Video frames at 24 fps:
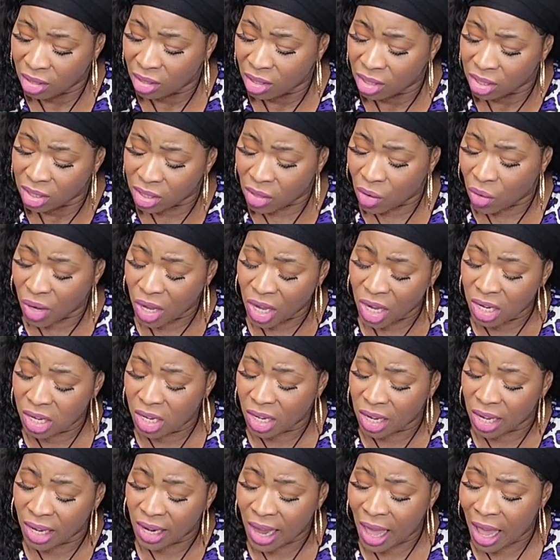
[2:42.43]
So he
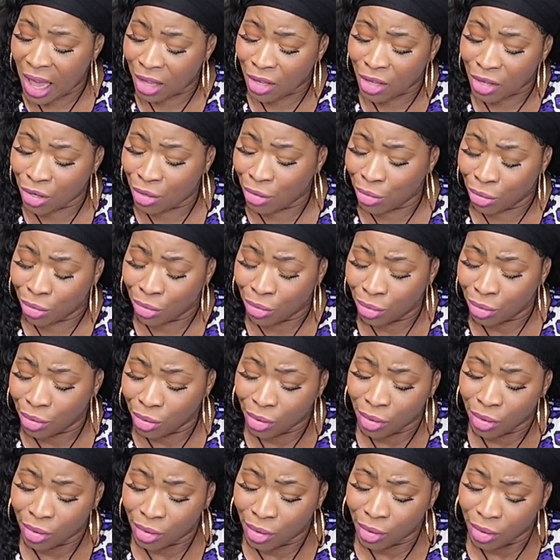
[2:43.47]
looking at you.
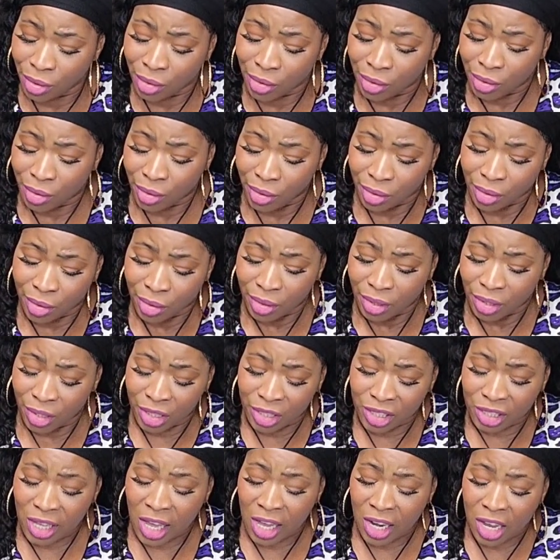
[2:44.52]

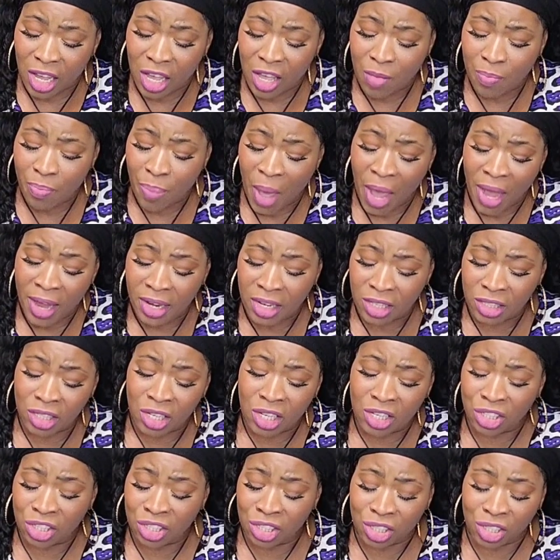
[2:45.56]
Instead of him paying
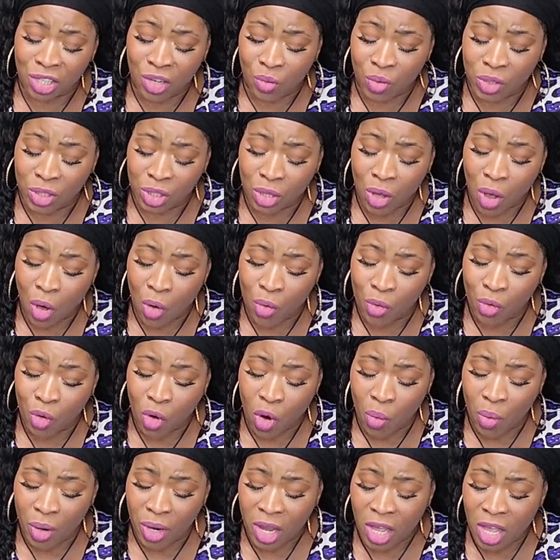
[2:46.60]
attention to what's going
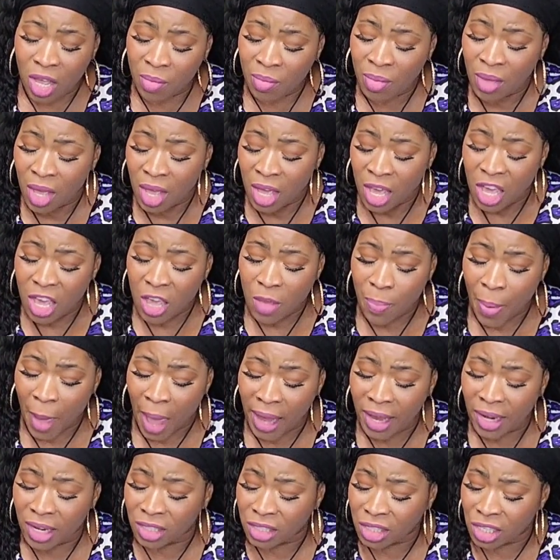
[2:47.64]
on with him, he
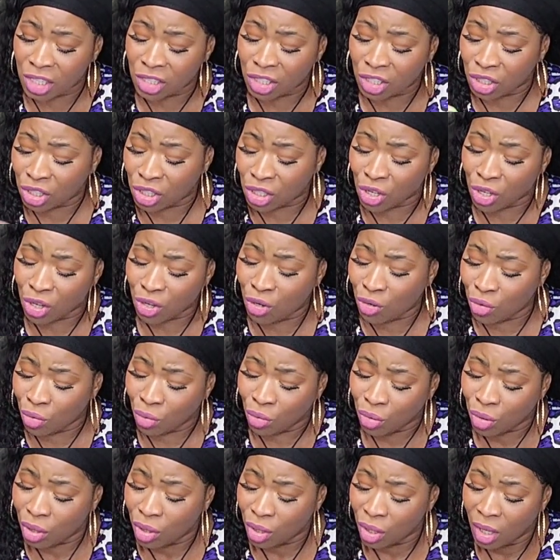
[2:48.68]
paying attention to you.
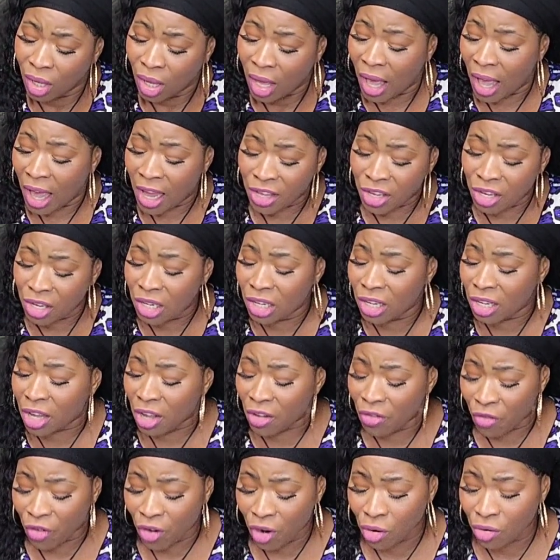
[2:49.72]
And you're
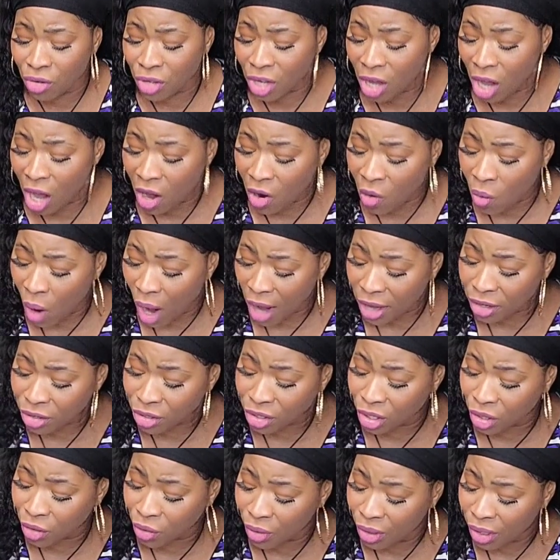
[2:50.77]
looking real young while you're
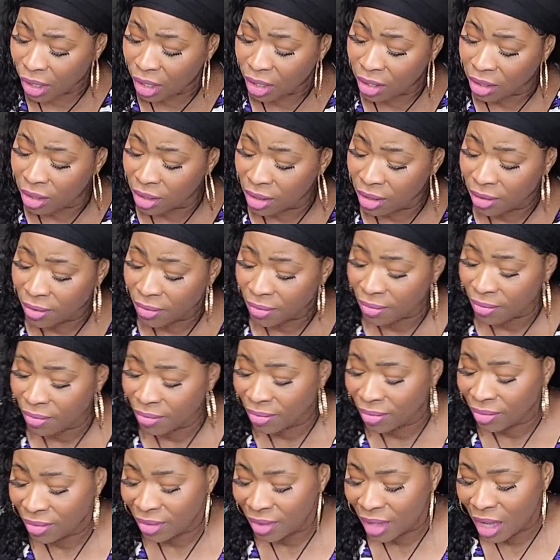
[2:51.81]
doing it.
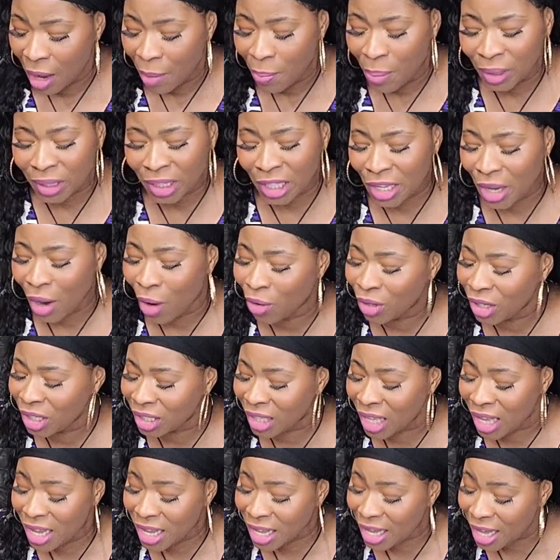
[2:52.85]
But the only
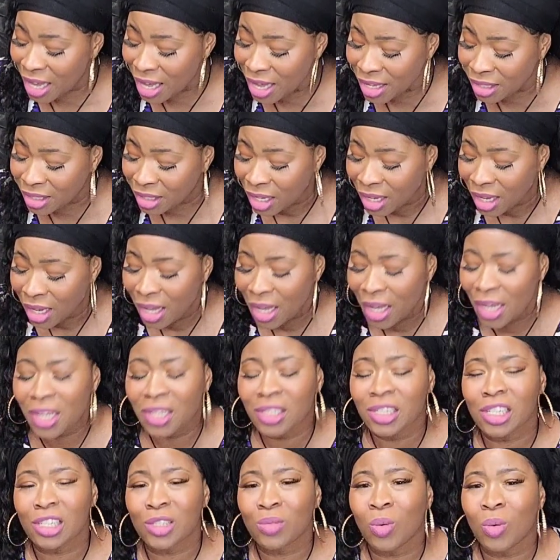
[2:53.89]
thing is, he
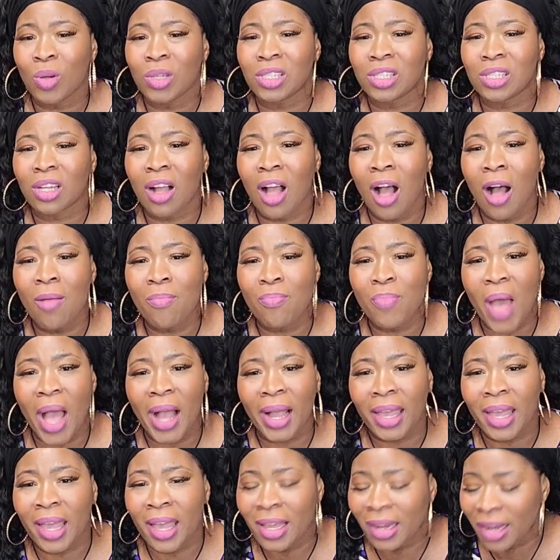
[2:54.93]
just wants to come
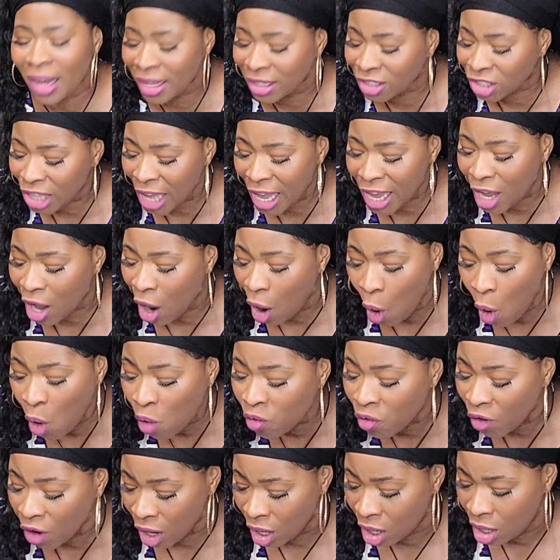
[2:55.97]
back in and take
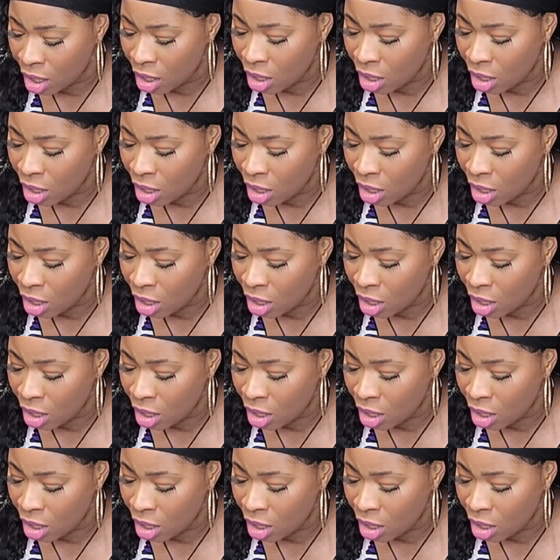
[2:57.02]
over.